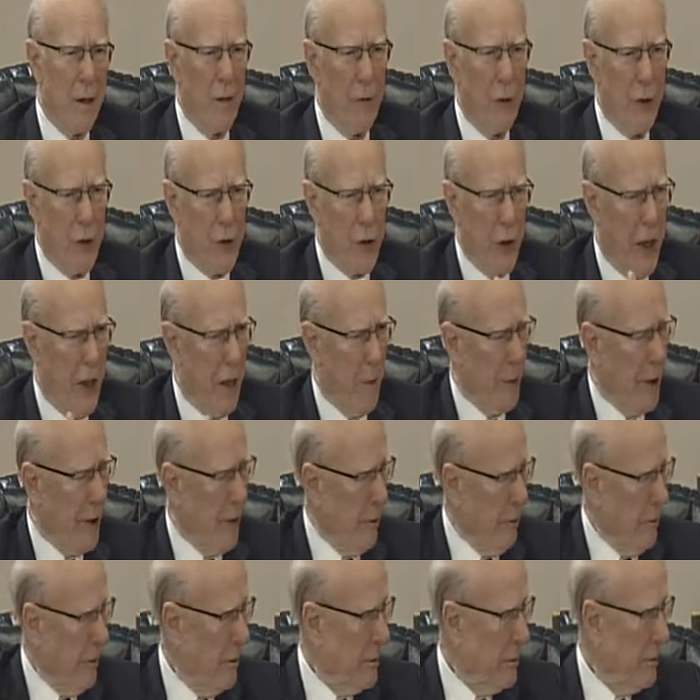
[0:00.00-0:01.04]
the
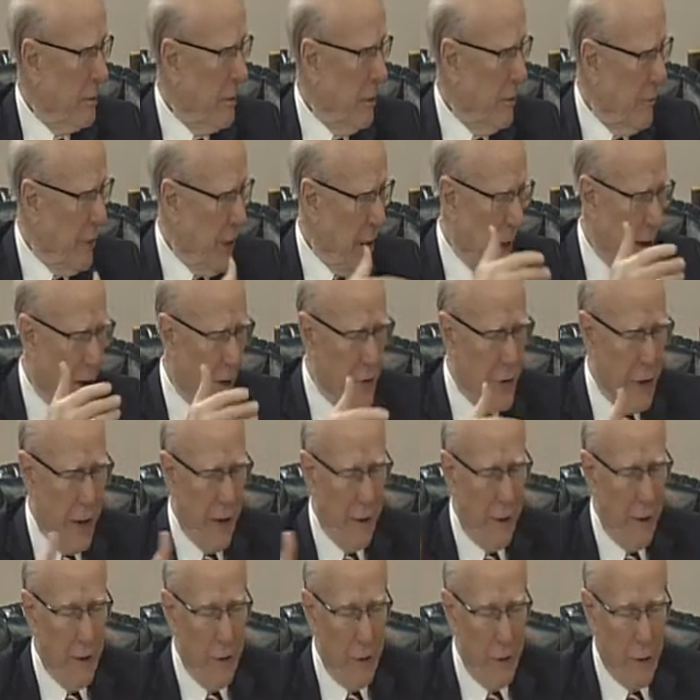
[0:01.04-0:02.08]
chairman of the House
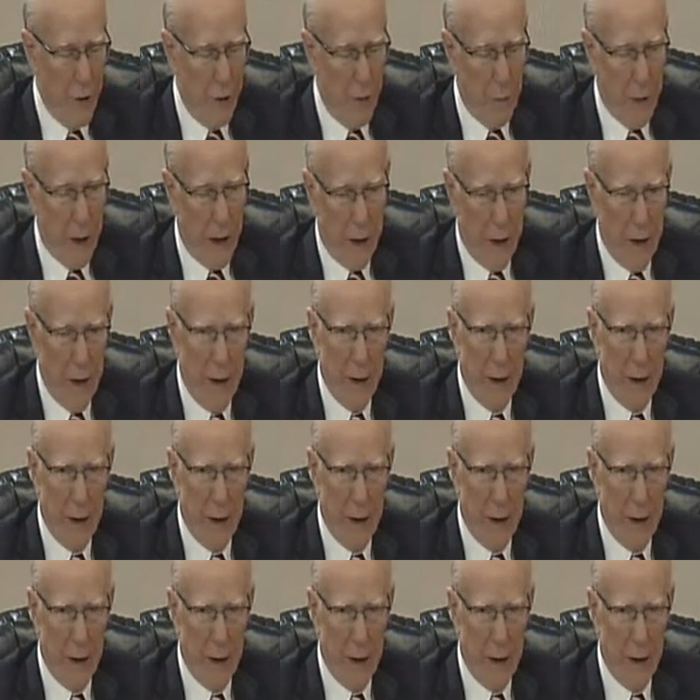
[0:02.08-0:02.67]
Agriculture Committee.